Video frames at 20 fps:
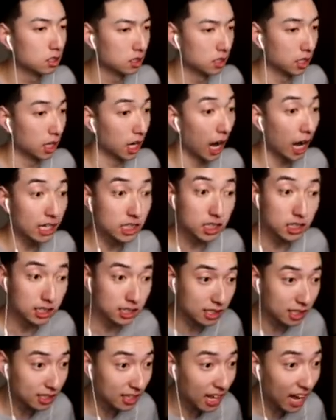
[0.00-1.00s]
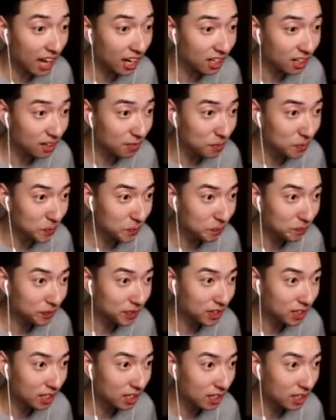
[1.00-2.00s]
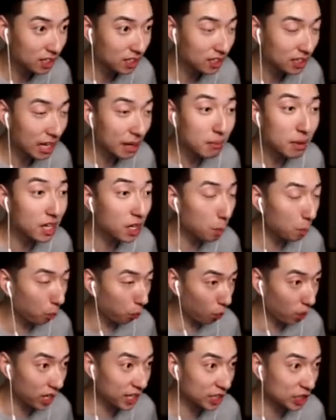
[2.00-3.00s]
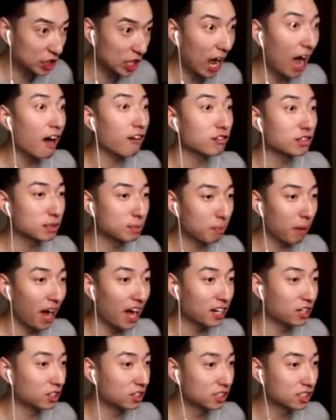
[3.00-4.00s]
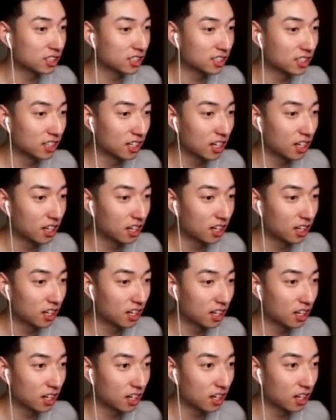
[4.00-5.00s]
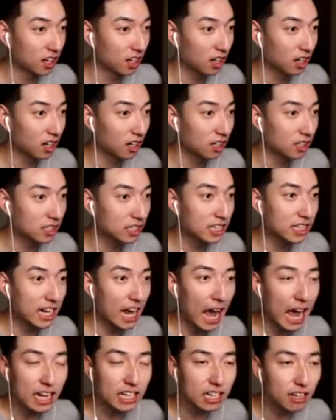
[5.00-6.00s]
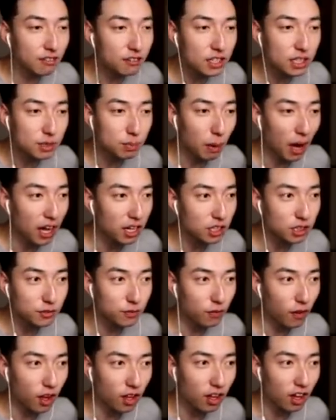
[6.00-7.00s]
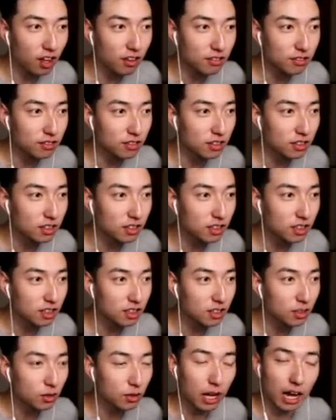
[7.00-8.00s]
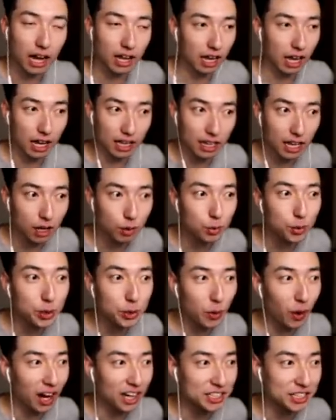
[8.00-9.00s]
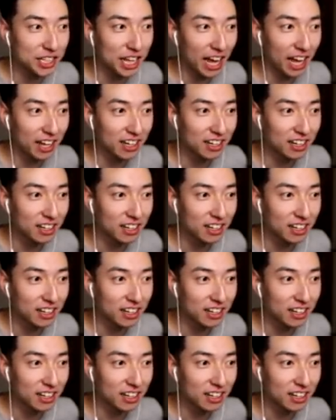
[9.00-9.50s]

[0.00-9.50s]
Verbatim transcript: Did I just see that? They made a bridge out of spiders. Did any of the spiders fall off? I gotta rewatch that.